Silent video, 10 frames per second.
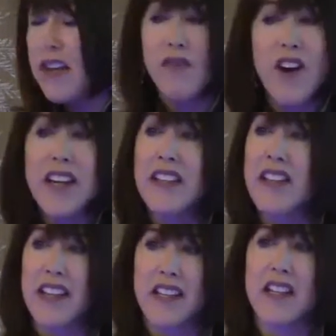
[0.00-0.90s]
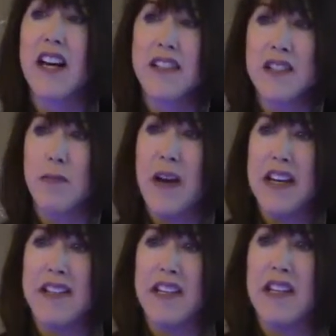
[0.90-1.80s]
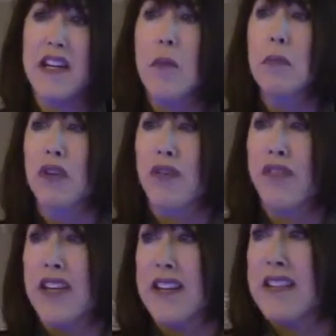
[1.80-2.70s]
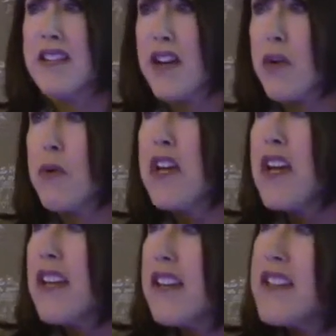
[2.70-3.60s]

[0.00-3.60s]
And finally, they can customize any number of things. So the